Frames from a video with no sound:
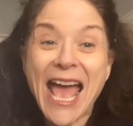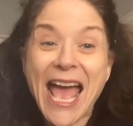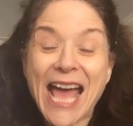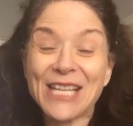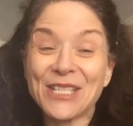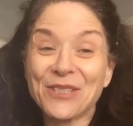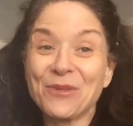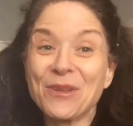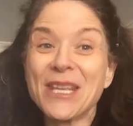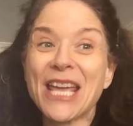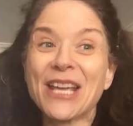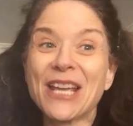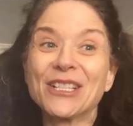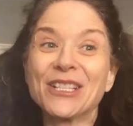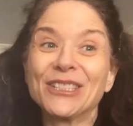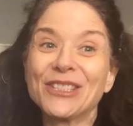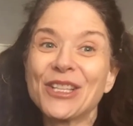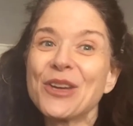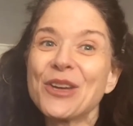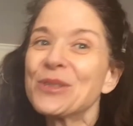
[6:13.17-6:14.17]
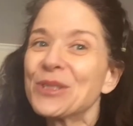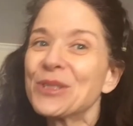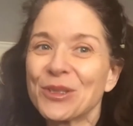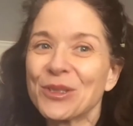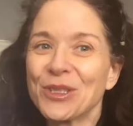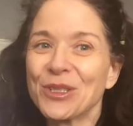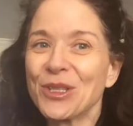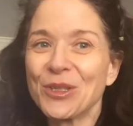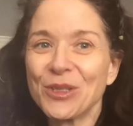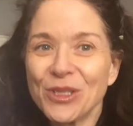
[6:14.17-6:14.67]
as we get closer
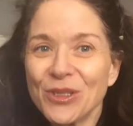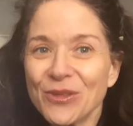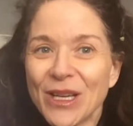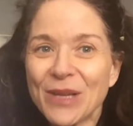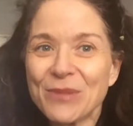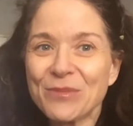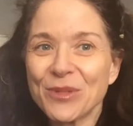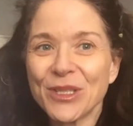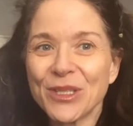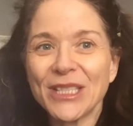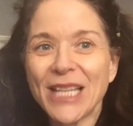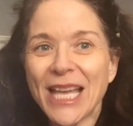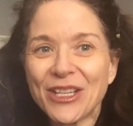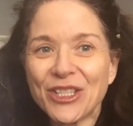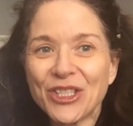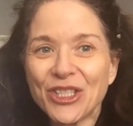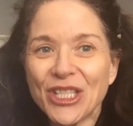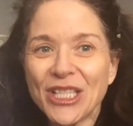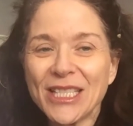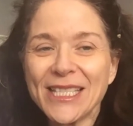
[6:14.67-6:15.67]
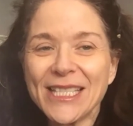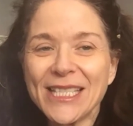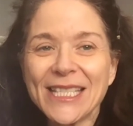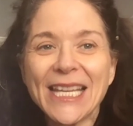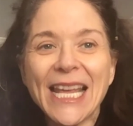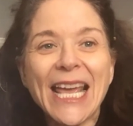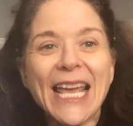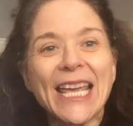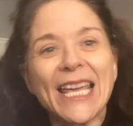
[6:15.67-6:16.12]
to those November elections,